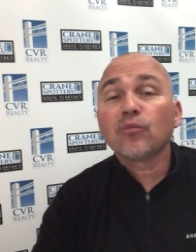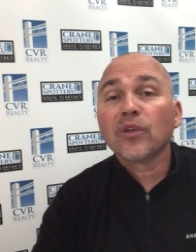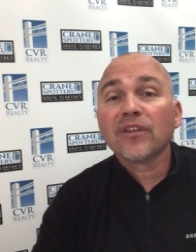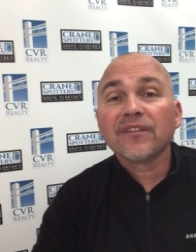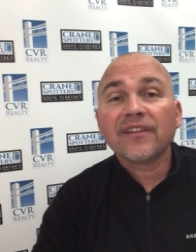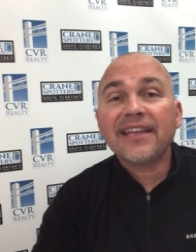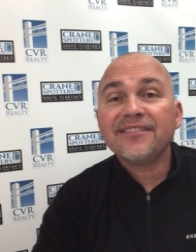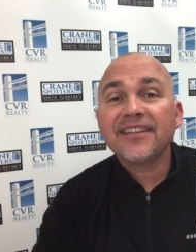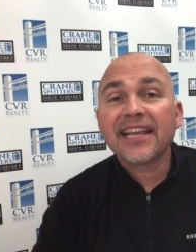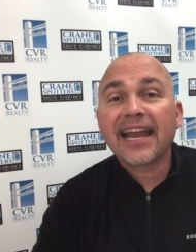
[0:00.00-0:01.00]
it's real
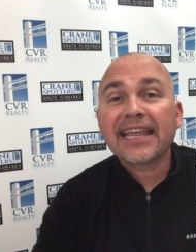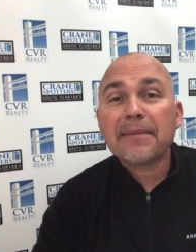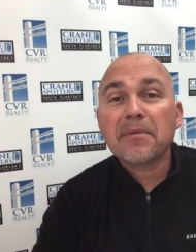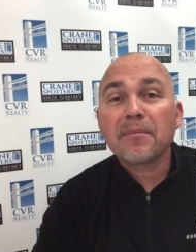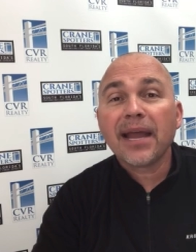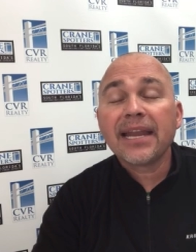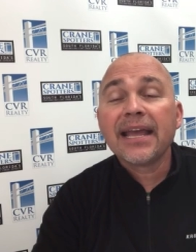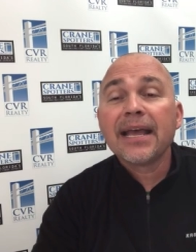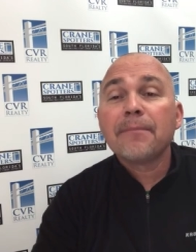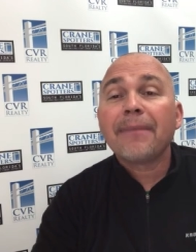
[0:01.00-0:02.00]
easy to kind of keep in mind.
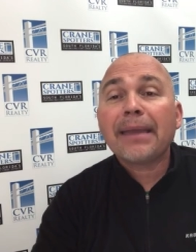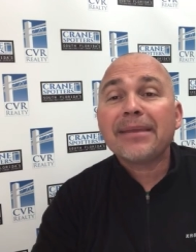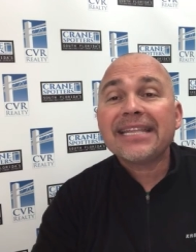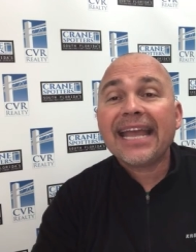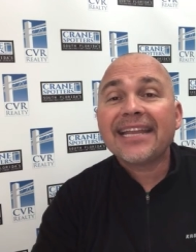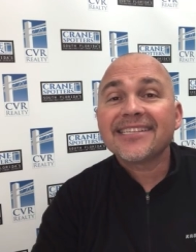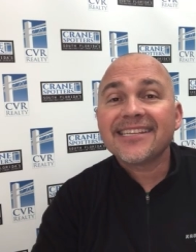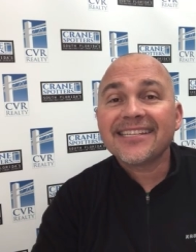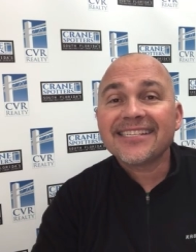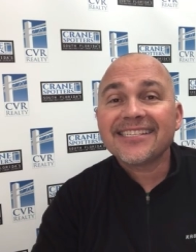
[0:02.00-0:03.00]
Miami-Dade is
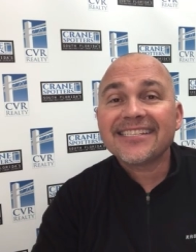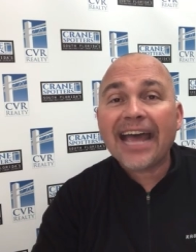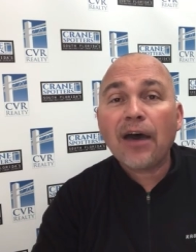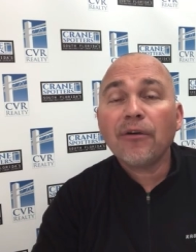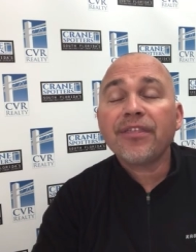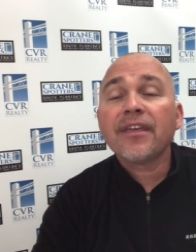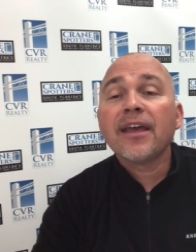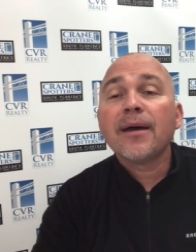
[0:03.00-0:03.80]
to the south.